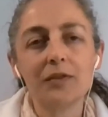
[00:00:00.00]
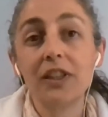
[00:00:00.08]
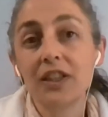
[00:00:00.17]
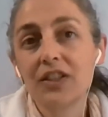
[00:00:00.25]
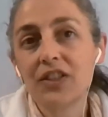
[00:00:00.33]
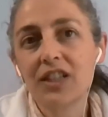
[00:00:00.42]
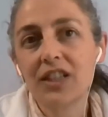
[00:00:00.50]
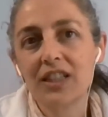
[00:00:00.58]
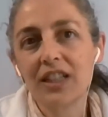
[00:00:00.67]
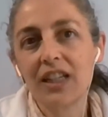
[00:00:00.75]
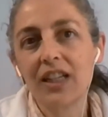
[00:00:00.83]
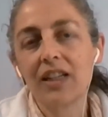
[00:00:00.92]
finishing the
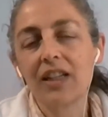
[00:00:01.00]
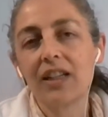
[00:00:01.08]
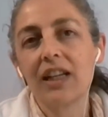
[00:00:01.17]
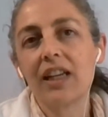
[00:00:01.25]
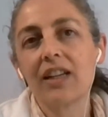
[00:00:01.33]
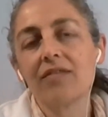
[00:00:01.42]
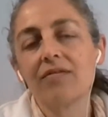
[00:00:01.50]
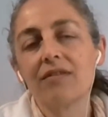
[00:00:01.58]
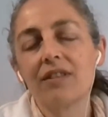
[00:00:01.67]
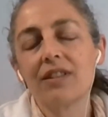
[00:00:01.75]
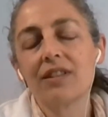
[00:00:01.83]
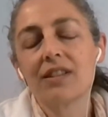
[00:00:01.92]
day, like
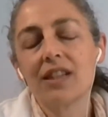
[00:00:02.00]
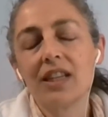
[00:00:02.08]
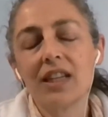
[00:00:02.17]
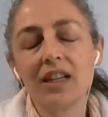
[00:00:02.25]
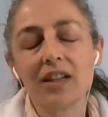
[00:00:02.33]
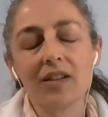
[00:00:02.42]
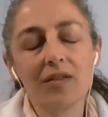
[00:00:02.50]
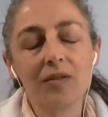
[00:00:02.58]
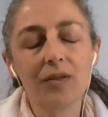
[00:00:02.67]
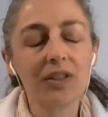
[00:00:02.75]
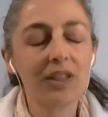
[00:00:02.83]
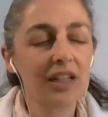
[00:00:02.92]
seeing
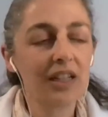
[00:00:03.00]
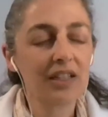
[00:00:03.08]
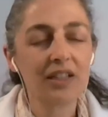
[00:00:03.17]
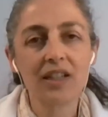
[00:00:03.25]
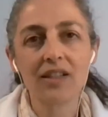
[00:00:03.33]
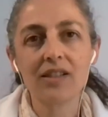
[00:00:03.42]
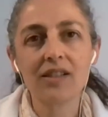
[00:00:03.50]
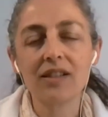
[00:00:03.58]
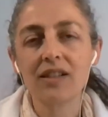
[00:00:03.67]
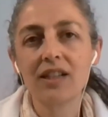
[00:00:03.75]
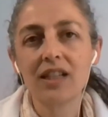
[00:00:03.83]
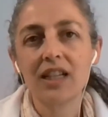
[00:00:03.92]
what
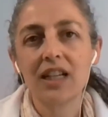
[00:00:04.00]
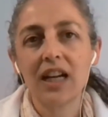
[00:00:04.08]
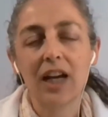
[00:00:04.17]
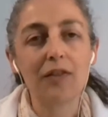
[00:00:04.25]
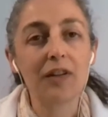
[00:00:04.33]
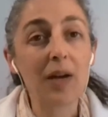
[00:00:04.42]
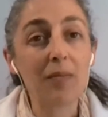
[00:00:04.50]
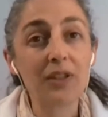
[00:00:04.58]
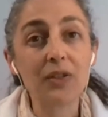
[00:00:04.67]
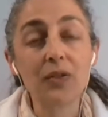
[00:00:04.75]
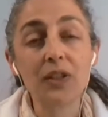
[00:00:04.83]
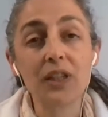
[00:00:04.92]
learnings have
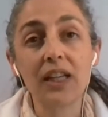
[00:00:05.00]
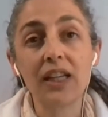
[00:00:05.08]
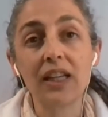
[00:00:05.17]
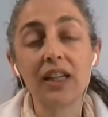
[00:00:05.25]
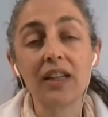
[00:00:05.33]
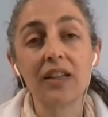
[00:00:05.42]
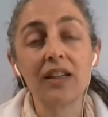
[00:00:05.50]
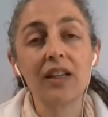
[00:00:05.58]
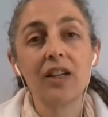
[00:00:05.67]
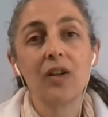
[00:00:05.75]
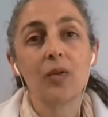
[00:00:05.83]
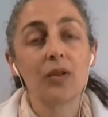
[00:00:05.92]
happened today,
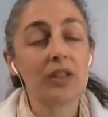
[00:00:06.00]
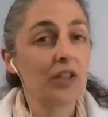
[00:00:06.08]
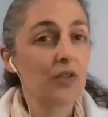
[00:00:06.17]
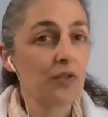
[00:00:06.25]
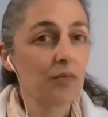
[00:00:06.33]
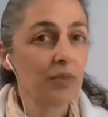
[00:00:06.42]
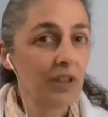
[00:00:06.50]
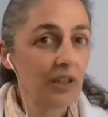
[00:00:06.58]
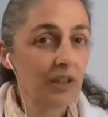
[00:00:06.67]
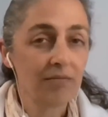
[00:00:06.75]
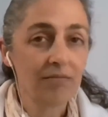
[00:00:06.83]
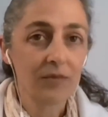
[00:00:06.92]
what I should
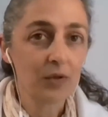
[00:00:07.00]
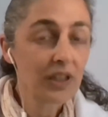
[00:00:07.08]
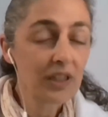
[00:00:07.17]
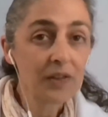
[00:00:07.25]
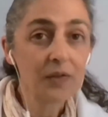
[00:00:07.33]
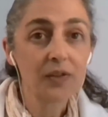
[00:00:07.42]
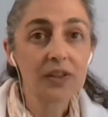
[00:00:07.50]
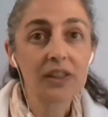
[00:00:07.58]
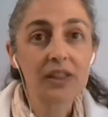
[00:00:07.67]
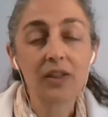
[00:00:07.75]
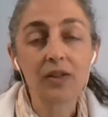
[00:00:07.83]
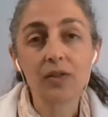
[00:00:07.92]
be doing
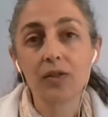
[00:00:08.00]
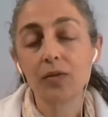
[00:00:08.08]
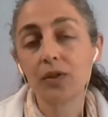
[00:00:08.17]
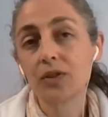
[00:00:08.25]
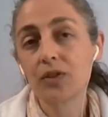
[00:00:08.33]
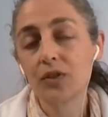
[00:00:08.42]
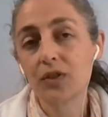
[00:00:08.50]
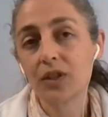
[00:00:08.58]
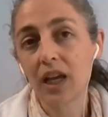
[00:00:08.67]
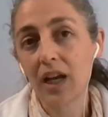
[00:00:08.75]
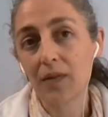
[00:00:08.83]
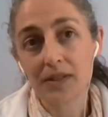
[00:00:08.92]
different, or what should
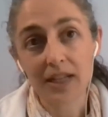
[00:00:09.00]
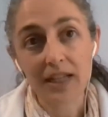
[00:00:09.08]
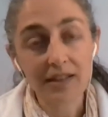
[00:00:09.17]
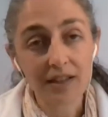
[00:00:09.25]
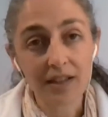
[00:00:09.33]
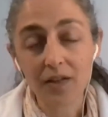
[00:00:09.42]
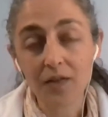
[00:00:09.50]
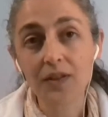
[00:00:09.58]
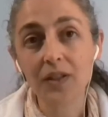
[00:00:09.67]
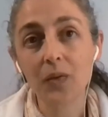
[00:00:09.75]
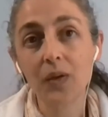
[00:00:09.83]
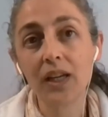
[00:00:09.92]
I have said in a
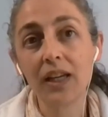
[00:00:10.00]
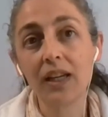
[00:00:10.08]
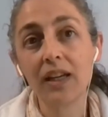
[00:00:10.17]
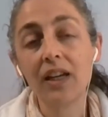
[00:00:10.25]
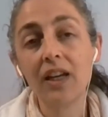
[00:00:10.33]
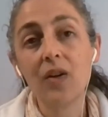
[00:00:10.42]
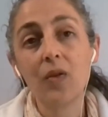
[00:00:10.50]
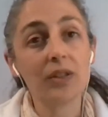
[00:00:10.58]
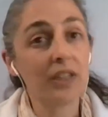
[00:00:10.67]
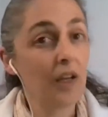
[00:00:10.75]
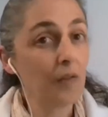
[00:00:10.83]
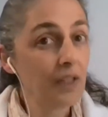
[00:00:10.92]
different way,
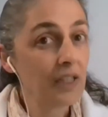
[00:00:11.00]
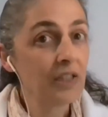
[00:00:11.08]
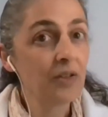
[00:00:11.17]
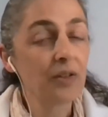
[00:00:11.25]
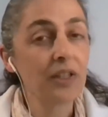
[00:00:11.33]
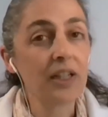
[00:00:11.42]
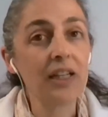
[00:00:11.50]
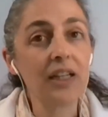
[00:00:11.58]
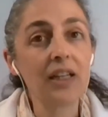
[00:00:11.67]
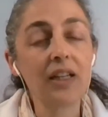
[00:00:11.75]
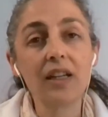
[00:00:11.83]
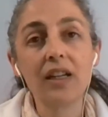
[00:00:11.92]
what I've learned
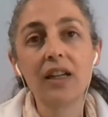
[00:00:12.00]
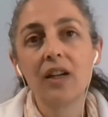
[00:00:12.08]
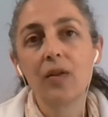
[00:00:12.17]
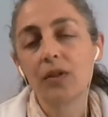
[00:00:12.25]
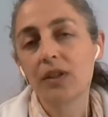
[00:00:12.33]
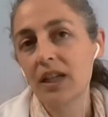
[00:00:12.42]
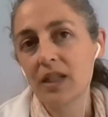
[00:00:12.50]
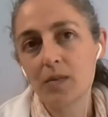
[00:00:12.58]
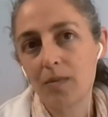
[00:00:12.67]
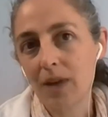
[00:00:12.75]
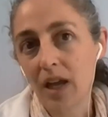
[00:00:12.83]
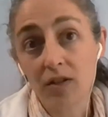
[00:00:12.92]
today, what has
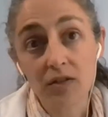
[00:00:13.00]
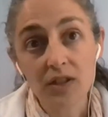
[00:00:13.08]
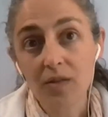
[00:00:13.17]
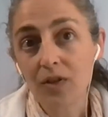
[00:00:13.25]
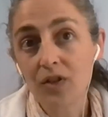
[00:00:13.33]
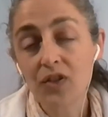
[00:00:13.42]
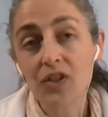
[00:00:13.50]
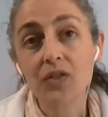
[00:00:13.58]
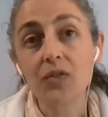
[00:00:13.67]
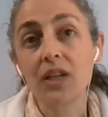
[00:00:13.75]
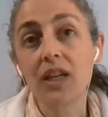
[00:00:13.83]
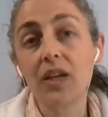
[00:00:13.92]
been my contribution
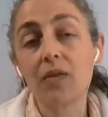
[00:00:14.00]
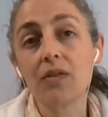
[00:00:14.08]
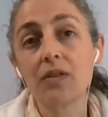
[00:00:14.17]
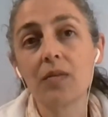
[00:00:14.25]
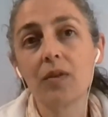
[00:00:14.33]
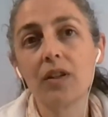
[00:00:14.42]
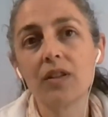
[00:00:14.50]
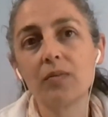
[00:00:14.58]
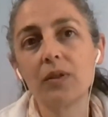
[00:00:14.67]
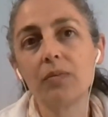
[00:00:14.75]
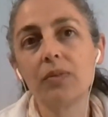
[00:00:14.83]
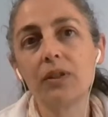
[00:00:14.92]
today with some other
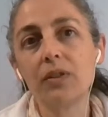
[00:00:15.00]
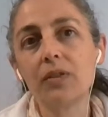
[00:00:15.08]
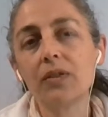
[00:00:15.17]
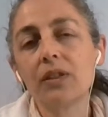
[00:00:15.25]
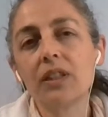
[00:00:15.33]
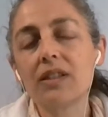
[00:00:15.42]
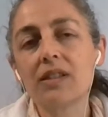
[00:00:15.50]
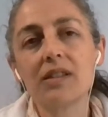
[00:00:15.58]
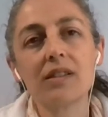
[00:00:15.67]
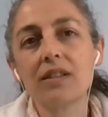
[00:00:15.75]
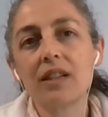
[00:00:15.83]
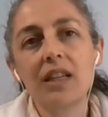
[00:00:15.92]
people. You know,
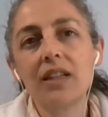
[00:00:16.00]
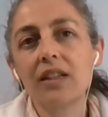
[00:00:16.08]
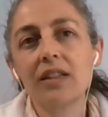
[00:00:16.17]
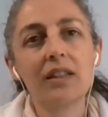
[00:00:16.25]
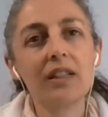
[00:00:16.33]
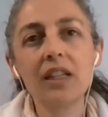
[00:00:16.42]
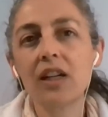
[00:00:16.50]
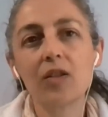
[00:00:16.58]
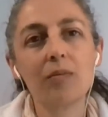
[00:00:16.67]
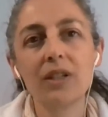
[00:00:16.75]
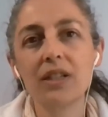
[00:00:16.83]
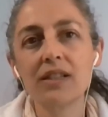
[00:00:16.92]
this inner
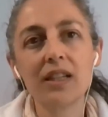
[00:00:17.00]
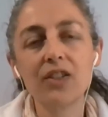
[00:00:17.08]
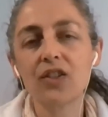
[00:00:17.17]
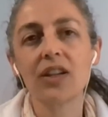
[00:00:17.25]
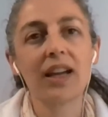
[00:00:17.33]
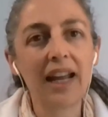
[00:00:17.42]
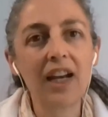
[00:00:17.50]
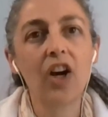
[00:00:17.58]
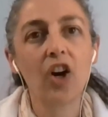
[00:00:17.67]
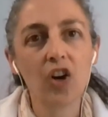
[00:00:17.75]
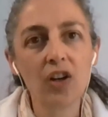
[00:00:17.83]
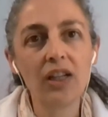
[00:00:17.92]
conversation
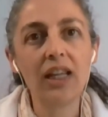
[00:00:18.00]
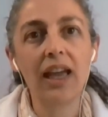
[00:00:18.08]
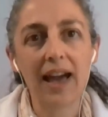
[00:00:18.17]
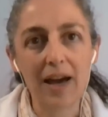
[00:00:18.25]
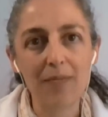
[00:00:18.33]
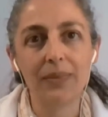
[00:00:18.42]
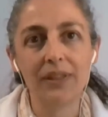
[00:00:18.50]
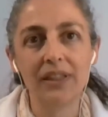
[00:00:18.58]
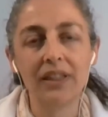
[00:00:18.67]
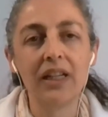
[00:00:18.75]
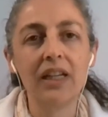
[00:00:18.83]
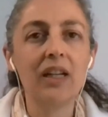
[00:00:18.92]
can only
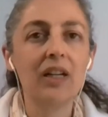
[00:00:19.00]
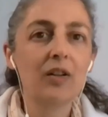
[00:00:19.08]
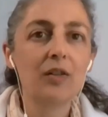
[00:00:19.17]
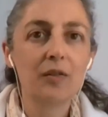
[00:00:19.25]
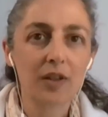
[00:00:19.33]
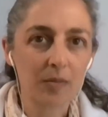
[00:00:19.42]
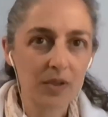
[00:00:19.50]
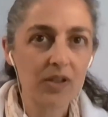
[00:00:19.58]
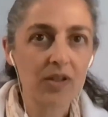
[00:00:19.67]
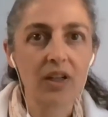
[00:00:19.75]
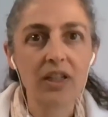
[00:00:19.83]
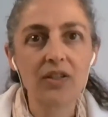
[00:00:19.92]
happen from
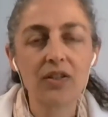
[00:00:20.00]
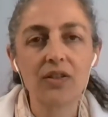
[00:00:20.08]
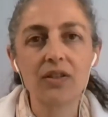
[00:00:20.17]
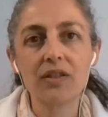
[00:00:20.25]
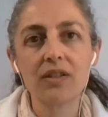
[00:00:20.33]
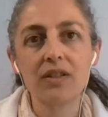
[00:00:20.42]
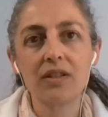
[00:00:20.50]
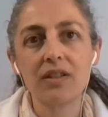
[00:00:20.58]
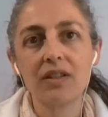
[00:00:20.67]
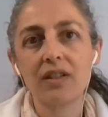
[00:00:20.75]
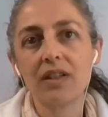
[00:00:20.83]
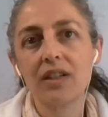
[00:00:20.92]
solitude.
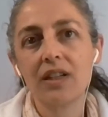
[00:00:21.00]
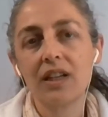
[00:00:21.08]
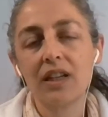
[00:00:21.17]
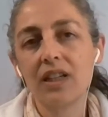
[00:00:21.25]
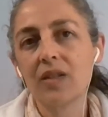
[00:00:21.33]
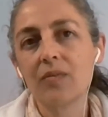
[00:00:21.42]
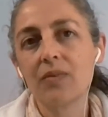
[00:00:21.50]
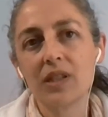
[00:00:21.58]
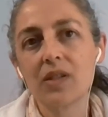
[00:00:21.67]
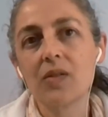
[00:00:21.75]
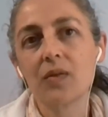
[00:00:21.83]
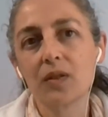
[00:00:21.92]
in a
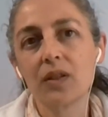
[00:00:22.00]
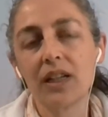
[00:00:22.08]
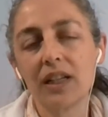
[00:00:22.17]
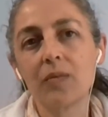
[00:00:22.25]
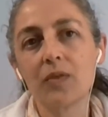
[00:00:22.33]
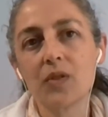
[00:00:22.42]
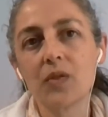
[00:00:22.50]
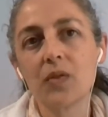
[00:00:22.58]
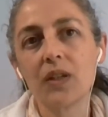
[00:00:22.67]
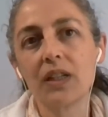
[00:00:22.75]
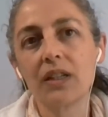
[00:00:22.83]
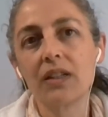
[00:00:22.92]
peaceful
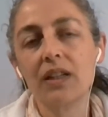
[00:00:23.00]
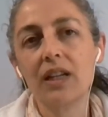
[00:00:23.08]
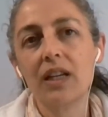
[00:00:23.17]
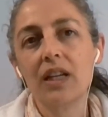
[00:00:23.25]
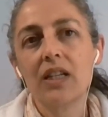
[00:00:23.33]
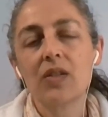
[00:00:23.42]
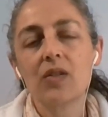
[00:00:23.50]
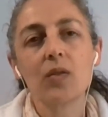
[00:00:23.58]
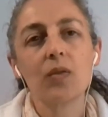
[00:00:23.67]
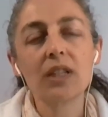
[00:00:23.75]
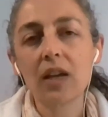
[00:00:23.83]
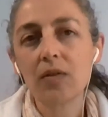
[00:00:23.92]
atmosphere. So
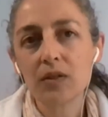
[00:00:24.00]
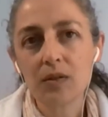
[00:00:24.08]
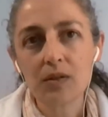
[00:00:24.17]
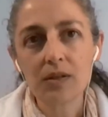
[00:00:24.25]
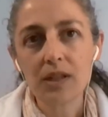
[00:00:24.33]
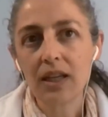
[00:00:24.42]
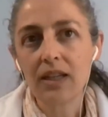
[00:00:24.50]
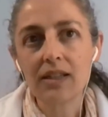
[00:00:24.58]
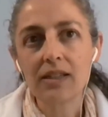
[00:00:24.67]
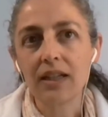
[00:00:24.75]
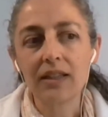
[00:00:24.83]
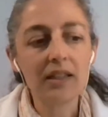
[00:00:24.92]
what I want to say
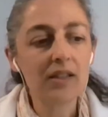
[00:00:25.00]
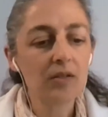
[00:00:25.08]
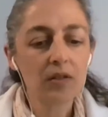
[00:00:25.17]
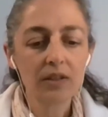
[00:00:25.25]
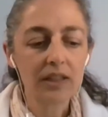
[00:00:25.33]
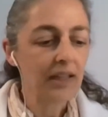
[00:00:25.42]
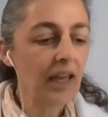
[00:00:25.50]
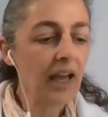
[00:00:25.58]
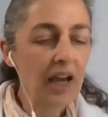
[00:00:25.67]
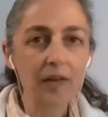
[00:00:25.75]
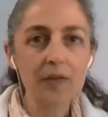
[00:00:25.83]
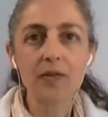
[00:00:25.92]
is that it's not I
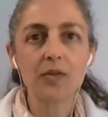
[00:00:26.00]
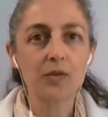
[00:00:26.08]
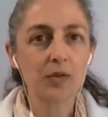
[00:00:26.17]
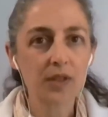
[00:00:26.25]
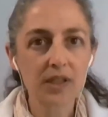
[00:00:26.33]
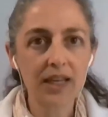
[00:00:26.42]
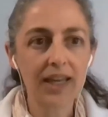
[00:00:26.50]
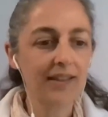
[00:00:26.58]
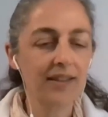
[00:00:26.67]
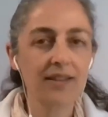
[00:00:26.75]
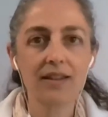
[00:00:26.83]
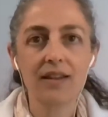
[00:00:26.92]
have to
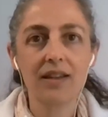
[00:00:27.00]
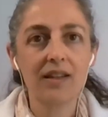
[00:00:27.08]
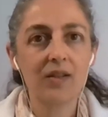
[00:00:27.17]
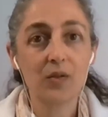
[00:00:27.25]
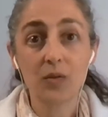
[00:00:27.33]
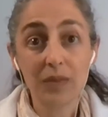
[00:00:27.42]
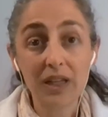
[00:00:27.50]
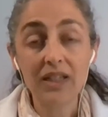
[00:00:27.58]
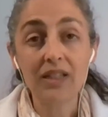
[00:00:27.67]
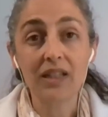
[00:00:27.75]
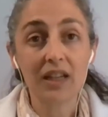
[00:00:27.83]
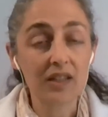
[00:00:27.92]
sit to
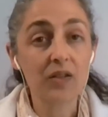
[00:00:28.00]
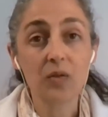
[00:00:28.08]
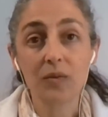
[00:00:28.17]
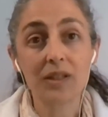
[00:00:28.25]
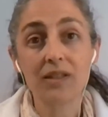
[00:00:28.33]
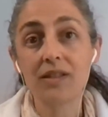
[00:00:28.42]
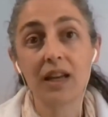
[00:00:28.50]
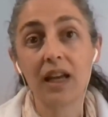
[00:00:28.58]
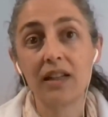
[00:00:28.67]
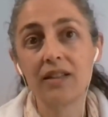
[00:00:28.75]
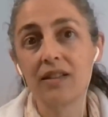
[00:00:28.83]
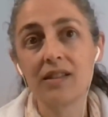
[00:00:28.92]
meditate to be in
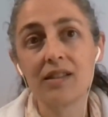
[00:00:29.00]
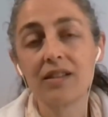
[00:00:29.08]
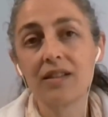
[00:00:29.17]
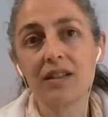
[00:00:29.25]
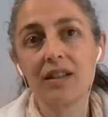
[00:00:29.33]
silence.